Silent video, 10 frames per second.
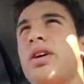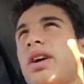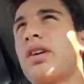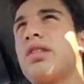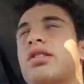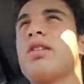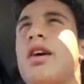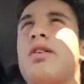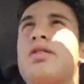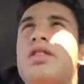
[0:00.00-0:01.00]
like
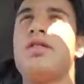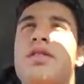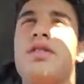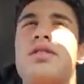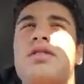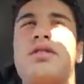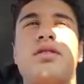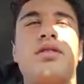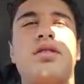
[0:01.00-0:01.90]
how Jesus,